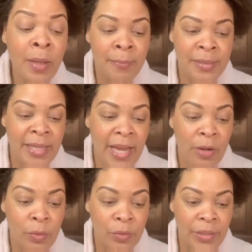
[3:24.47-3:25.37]

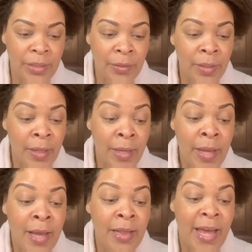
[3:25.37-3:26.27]
Botanical gel
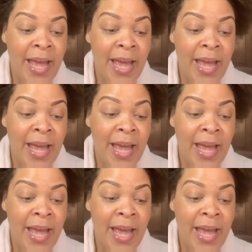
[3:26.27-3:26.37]
that